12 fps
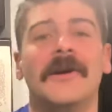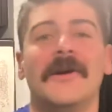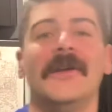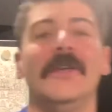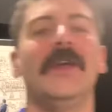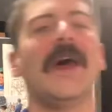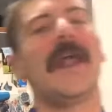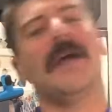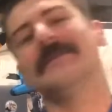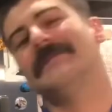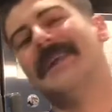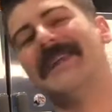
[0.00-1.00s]
You
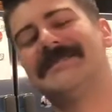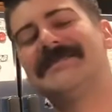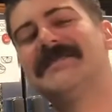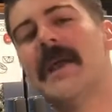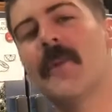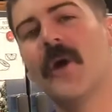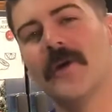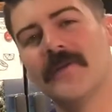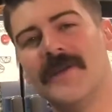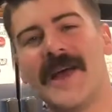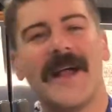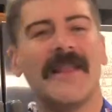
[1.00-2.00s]
gotta let it simmer.
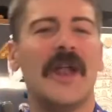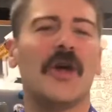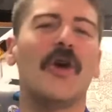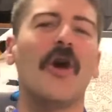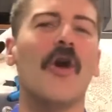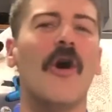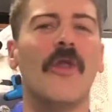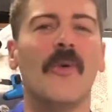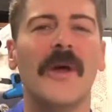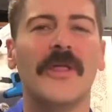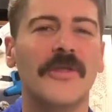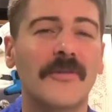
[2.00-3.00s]
You gotta let it cook all the
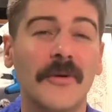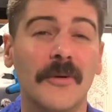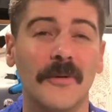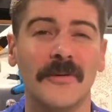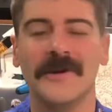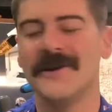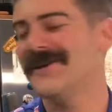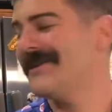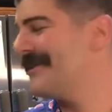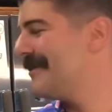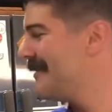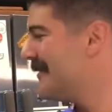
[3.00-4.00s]
way through.
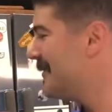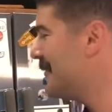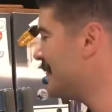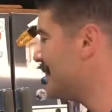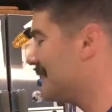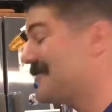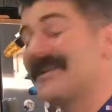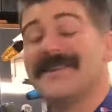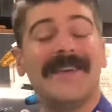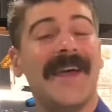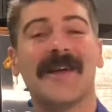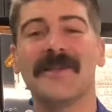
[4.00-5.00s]
It's gonna
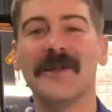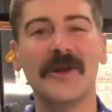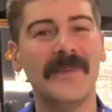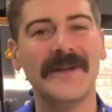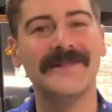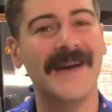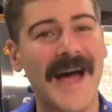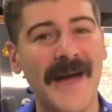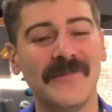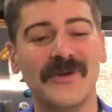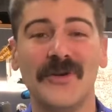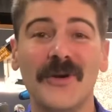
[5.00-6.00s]
take a little bit of
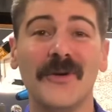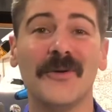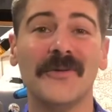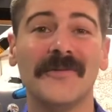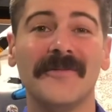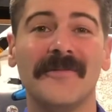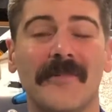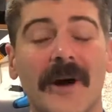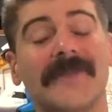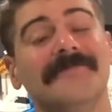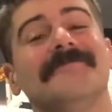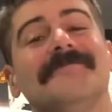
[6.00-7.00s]
time to do, but